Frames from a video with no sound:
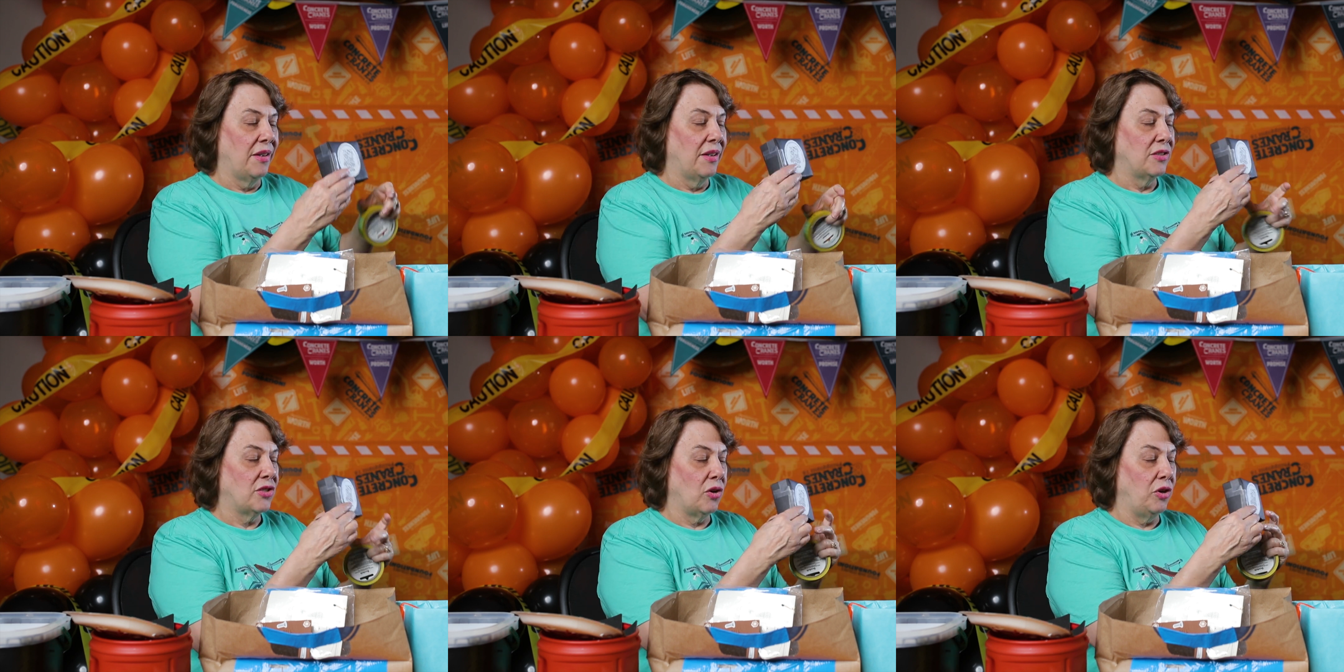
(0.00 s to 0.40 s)

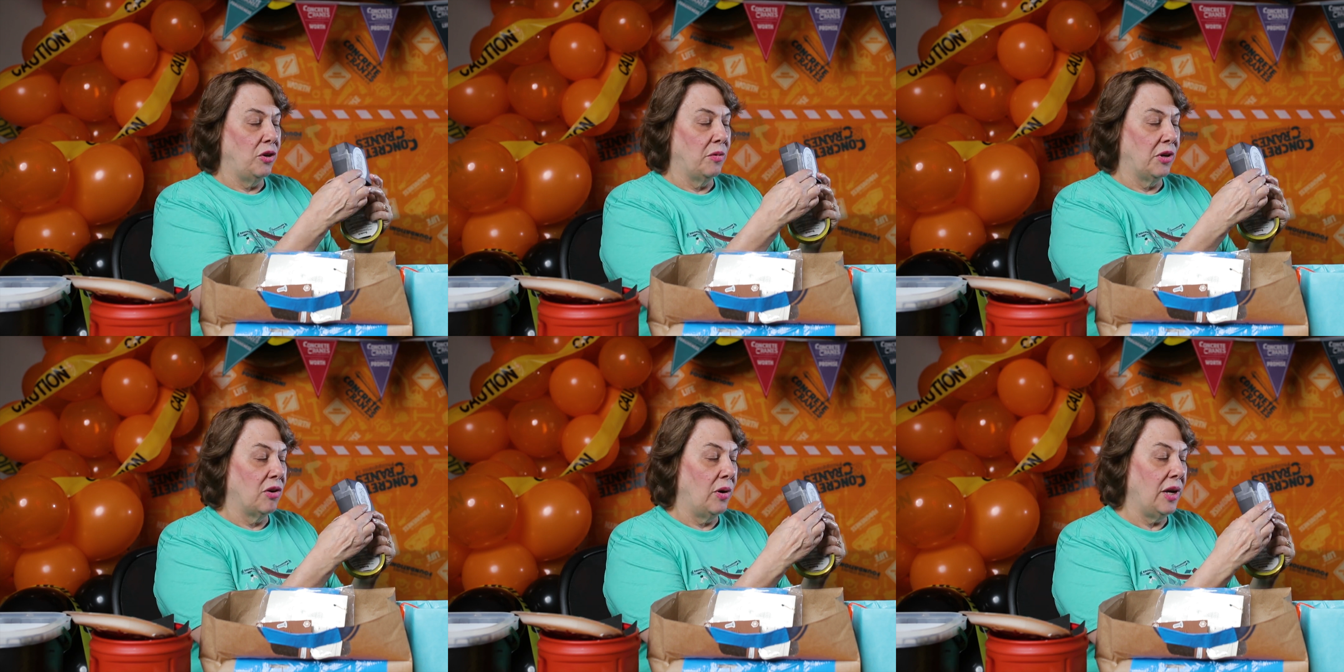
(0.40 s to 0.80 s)
So you
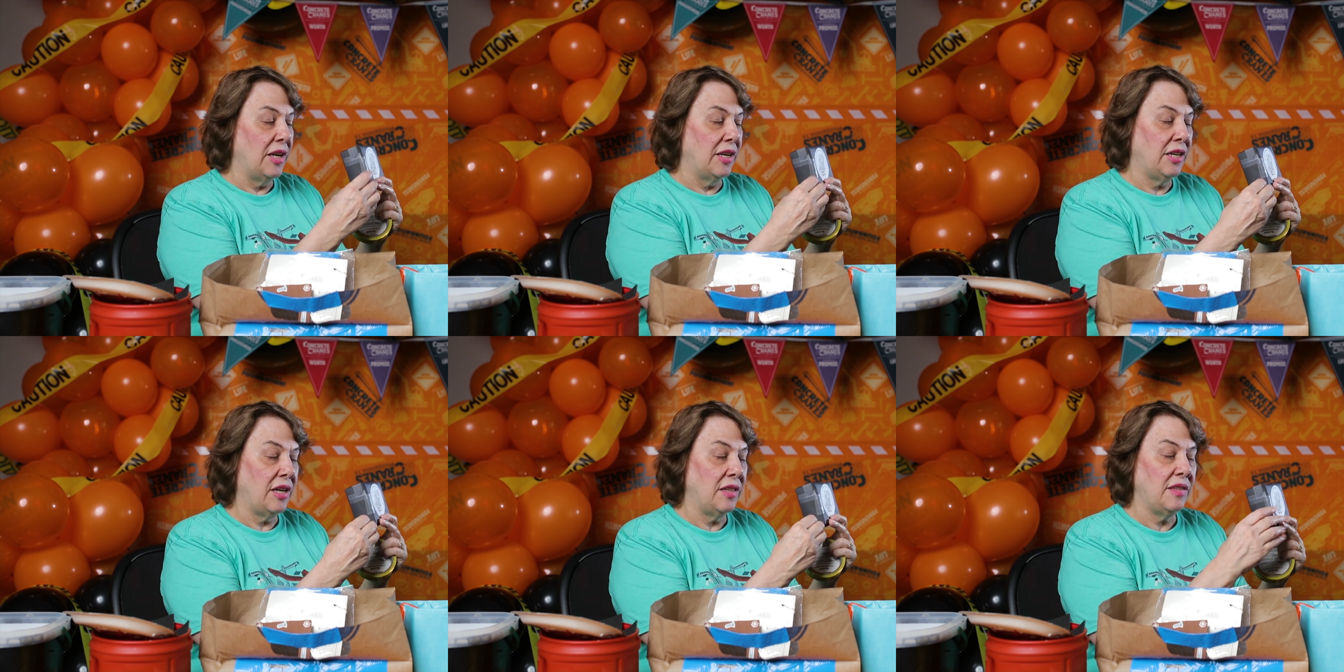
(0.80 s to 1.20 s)
would go ahead
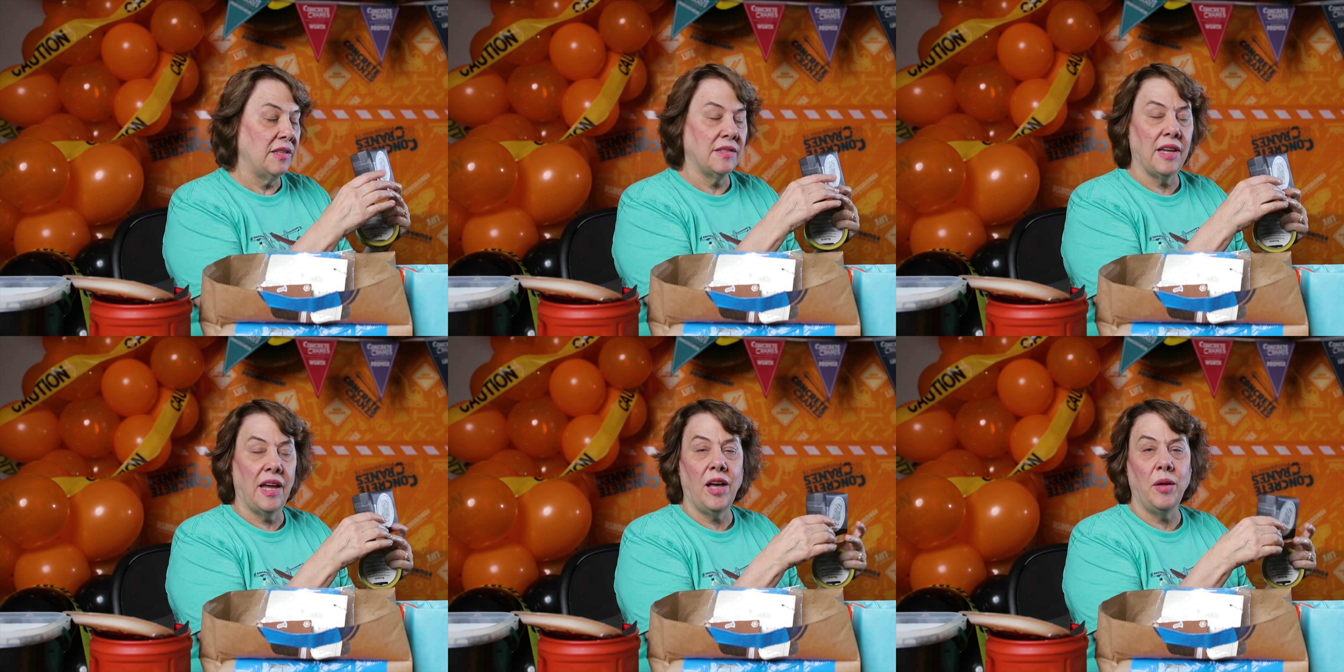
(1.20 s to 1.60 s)
and cut
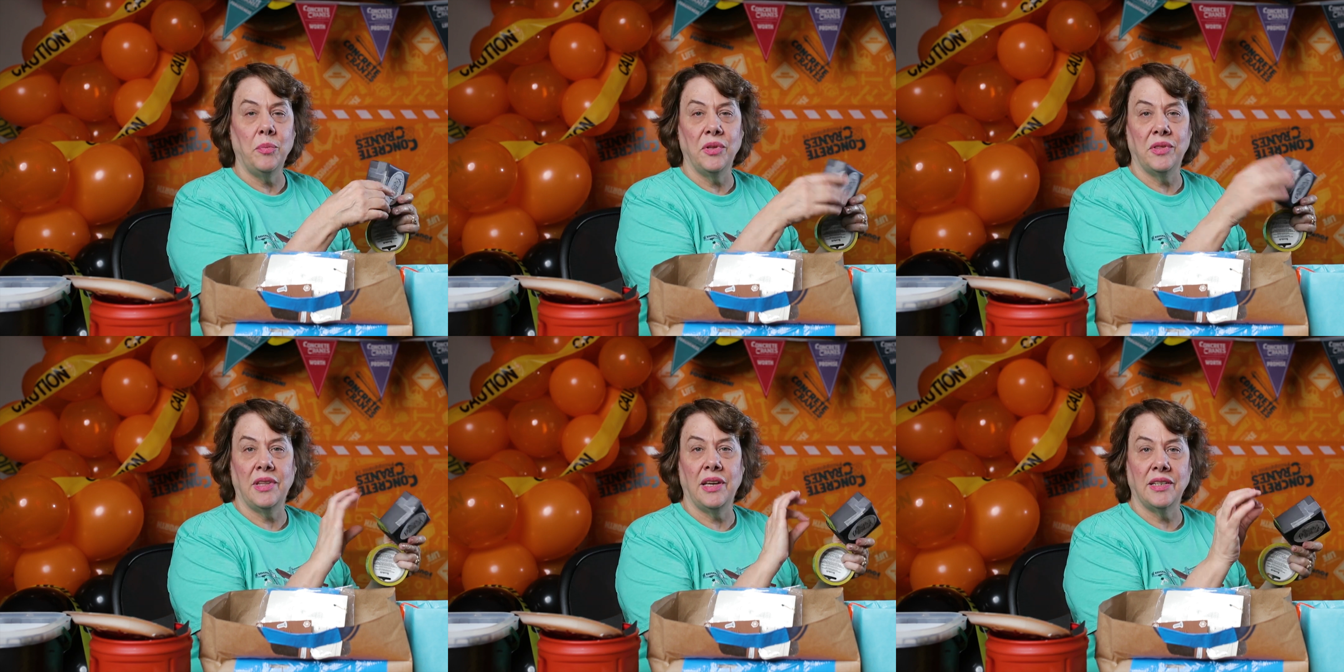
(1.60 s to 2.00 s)
this out,
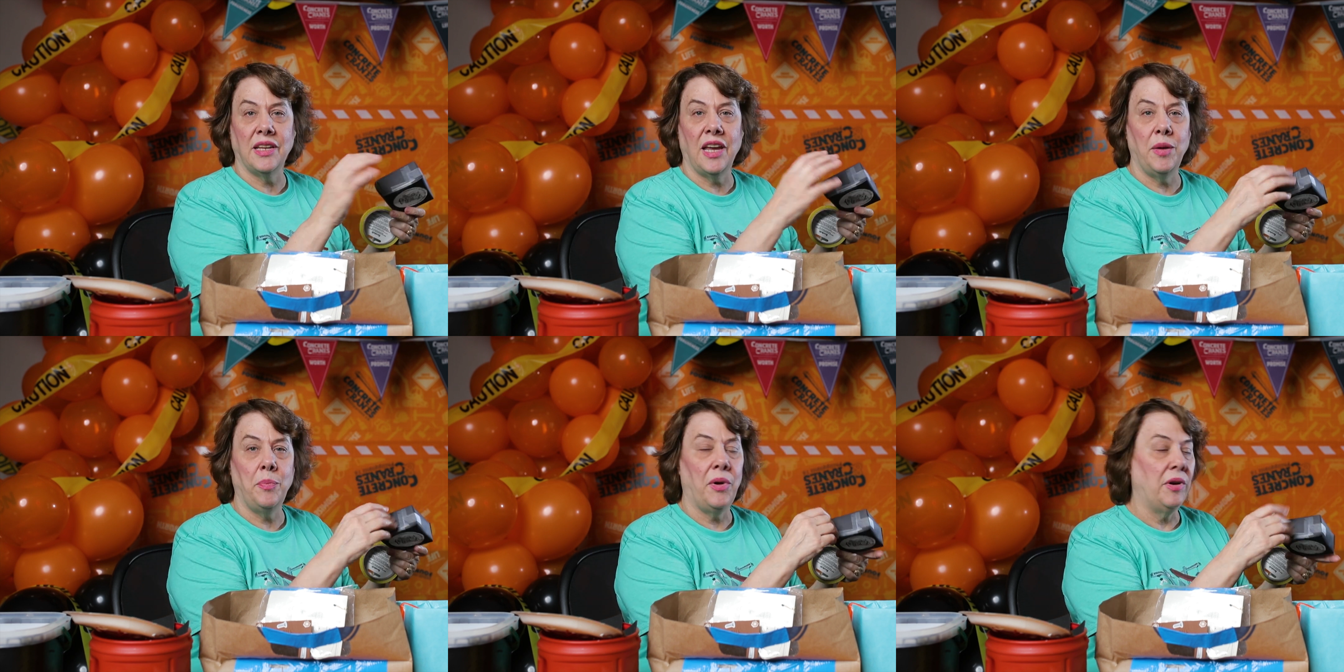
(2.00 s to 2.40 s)
put that
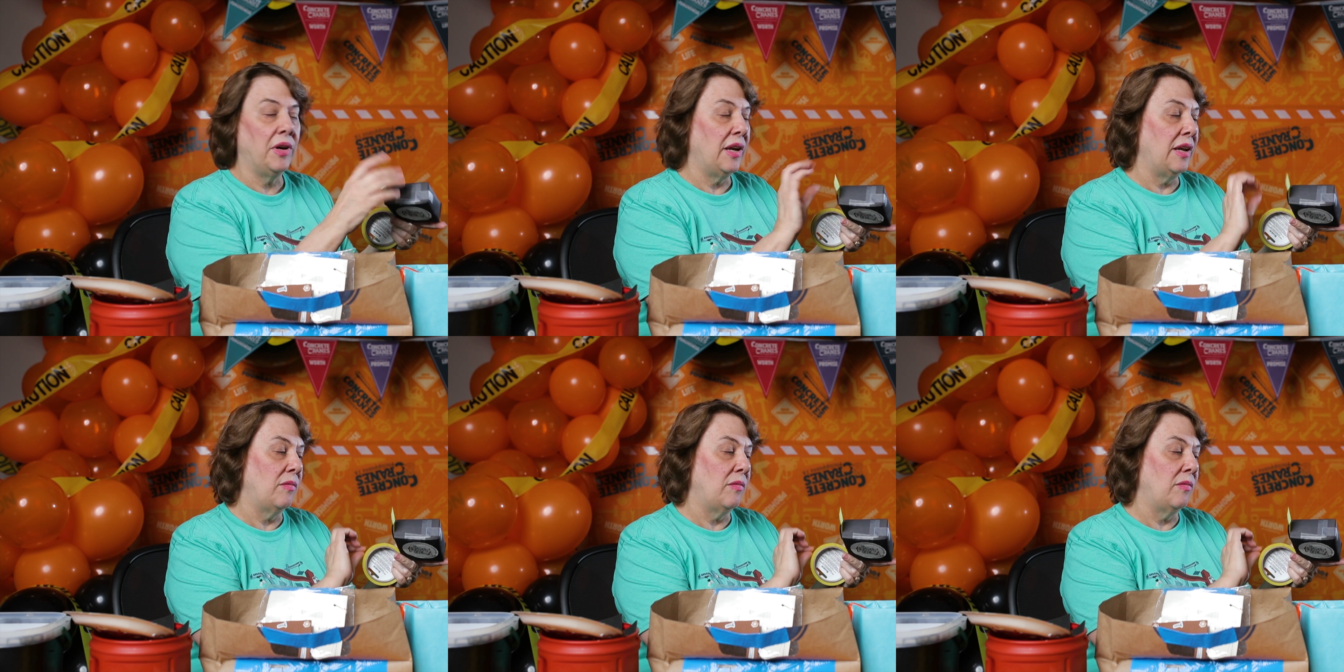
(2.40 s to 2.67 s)
tape on it,